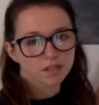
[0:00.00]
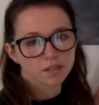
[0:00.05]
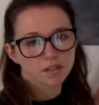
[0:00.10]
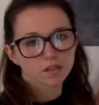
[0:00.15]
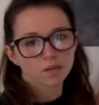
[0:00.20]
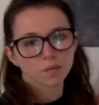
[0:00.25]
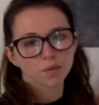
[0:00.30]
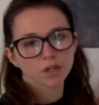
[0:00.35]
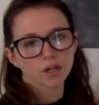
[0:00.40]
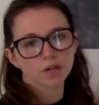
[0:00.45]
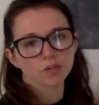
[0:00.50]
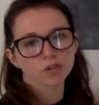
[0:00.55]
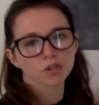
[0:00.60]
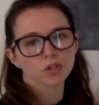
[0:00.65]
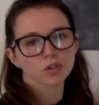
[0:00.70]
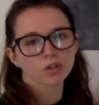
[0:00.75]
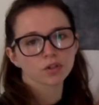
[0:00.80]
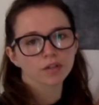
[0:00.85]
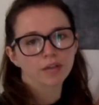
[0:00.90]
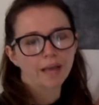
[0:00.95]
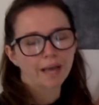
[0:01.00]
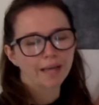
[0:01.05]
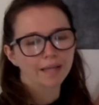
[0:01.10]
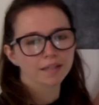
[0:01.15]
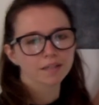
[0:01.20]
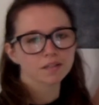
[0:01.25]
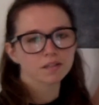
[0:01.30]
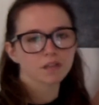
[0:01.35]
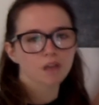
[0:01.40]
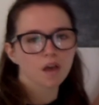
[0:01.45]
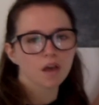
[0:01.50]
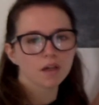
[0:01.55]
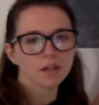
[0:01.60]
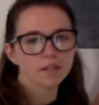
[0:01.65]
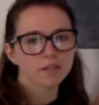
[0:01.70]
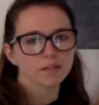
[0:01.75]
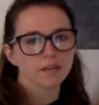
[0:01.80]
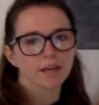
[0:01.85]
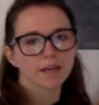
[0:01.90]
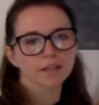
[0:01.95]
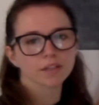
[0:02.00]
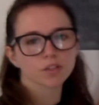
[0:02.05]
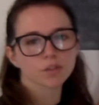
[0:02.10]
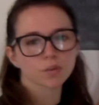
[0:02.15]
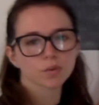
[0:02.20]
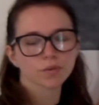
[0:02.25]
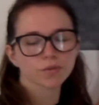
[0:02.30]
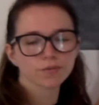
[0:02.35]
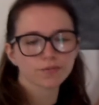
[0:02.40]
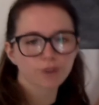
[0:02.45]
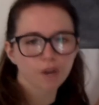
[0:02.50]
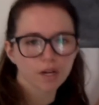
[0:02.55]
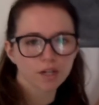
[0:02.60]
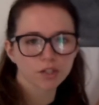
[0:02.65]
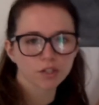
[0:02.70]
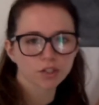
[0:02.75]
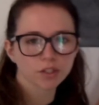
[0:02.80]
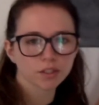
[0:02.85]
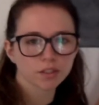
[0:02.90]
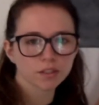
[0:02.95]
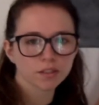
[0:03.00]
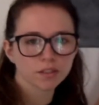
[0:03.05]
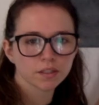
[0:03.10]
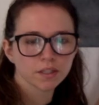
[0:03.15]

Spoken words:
thing that we're going to look at is turning that into a fraction.